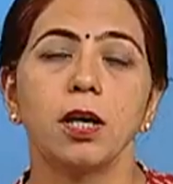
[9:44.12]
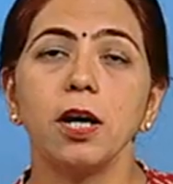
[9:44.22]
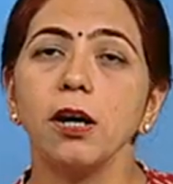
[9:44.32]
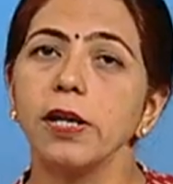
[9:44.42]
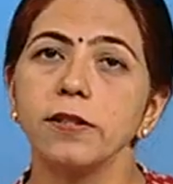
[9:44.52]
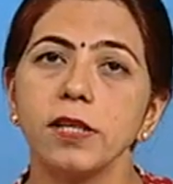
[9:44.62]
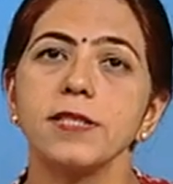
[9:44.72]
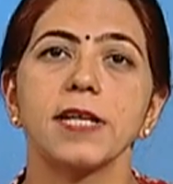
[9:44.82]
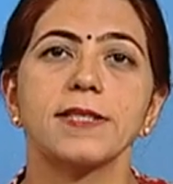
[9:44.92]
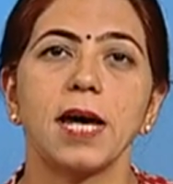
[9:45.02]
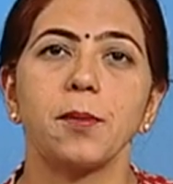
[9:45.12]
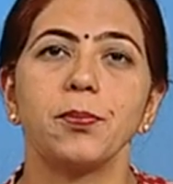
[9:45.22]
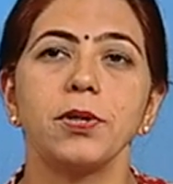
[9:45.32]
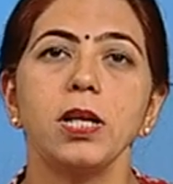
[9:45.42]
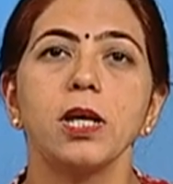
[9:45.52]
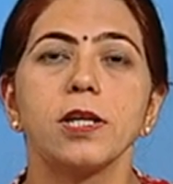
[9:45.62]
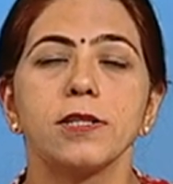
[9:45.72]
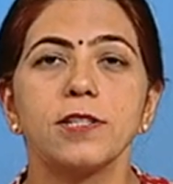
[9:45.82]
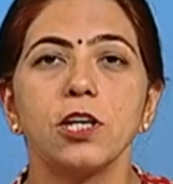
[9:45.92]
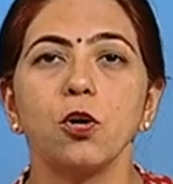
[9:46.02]
Here in this example,
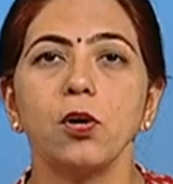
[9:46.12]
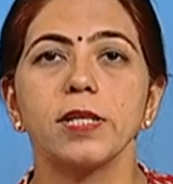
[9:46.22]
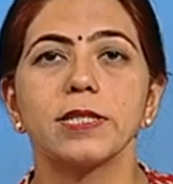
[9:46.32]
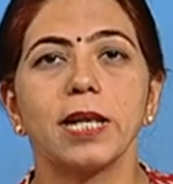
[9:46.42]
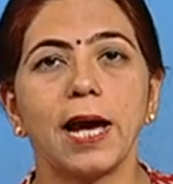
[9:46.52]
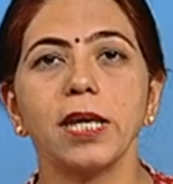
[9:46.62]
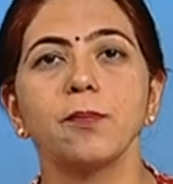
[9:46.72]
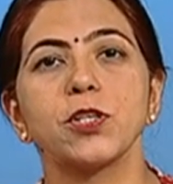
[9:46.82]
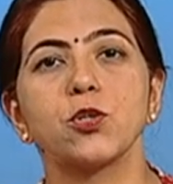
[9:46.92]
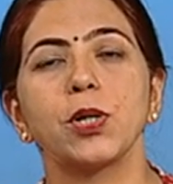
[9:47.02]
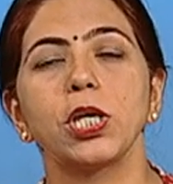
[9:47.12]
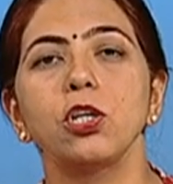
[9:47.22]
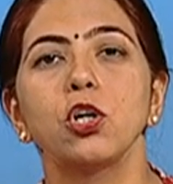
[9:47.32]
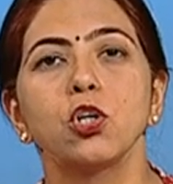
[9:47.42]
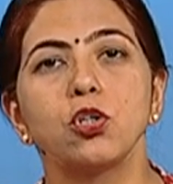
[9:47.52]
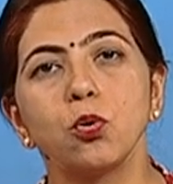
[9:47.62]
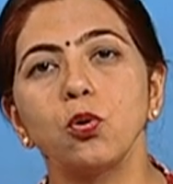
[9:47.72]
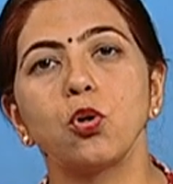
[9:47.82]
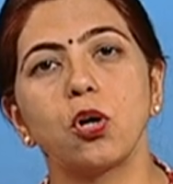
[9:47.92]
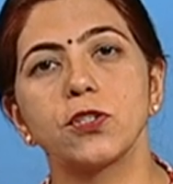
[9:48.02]
0 is lying between two
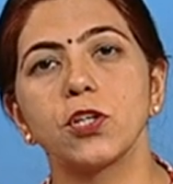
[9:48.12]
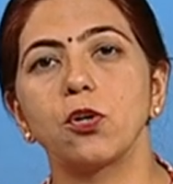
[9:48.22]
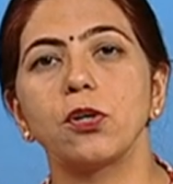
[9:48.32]
non-zero